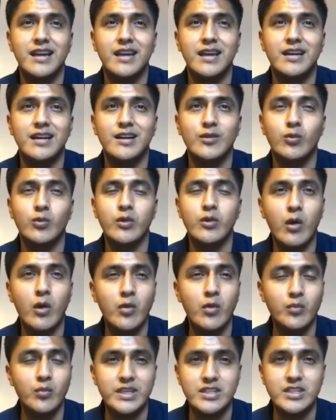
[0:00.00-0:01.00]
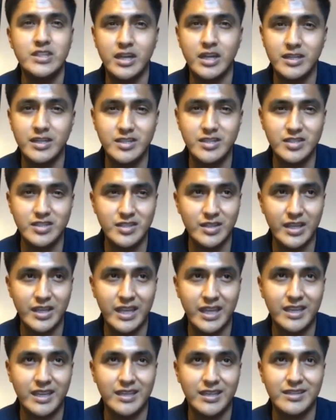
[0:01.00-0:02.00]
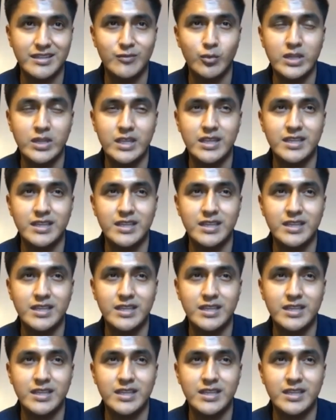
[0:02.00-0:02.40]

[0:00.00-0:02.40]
uh, we won't be judged and we